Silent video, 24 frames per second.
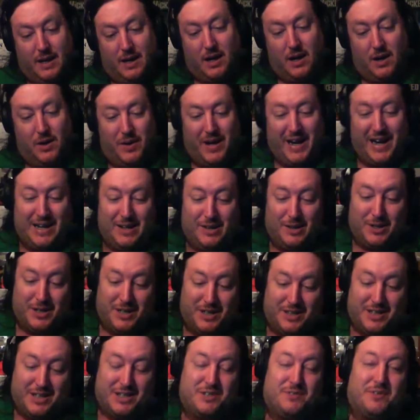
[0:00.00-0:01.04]
Oh, and look
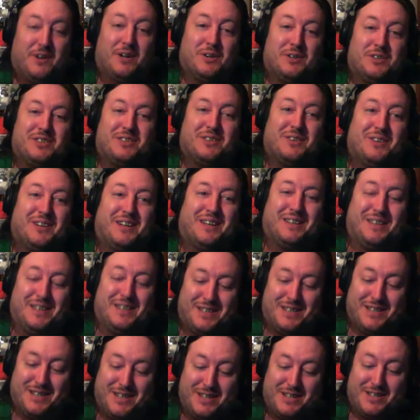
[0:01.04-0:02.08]
at this, folks. Look at
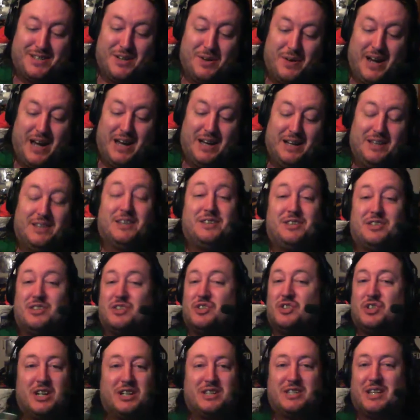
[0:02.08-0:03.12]
this. This is so handy. This is
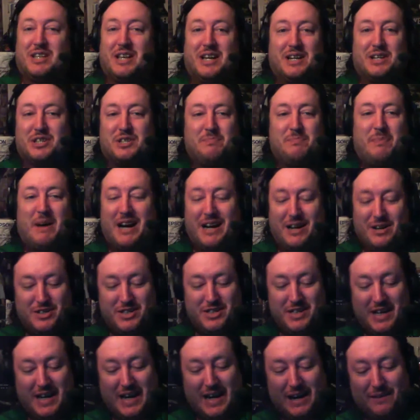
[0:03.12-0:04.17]
just like Aspire
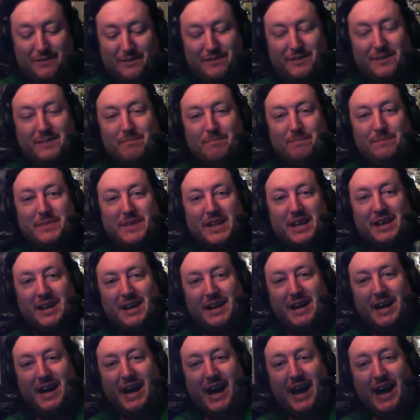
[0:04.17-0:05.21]
to have
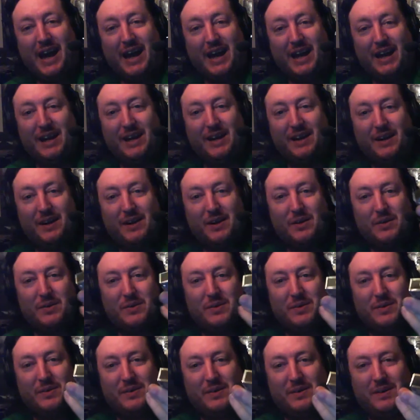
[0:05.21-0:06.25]
a
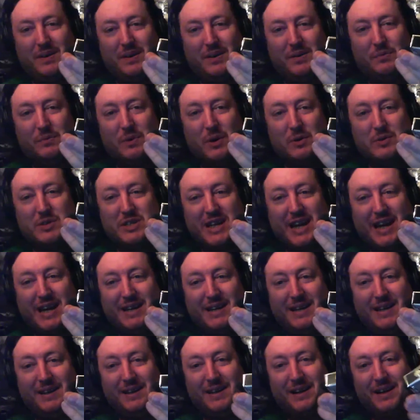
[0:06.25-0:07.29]

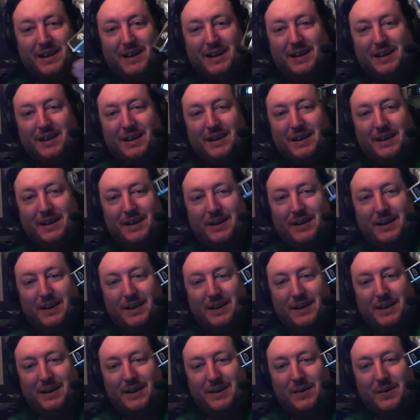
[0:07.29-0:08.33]
rotating
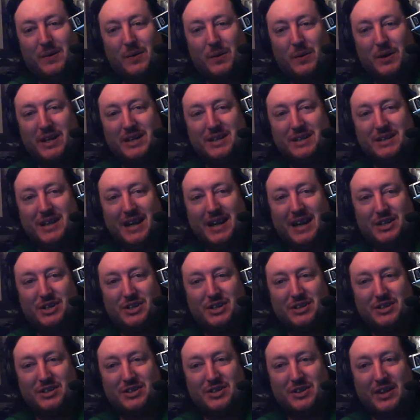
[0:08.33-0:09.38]

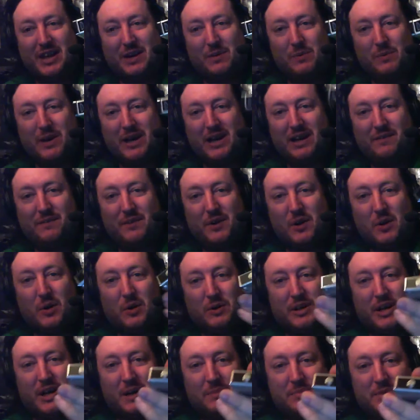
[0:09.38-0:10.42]
orientation. So that way, if you
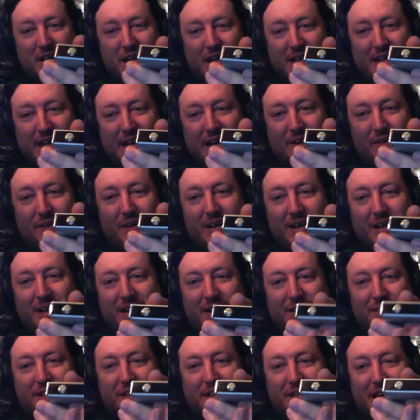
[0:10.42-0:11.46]
hold it upside down,
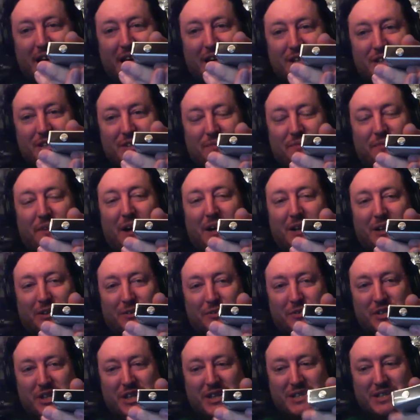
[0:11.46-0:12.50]
the text
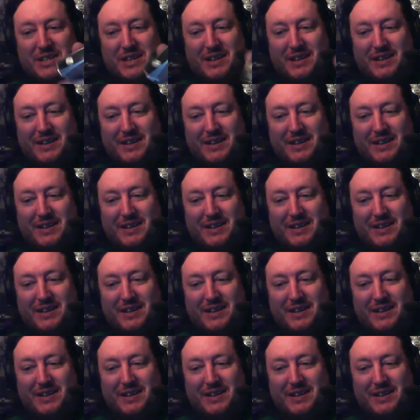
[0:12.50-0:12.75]
follows it.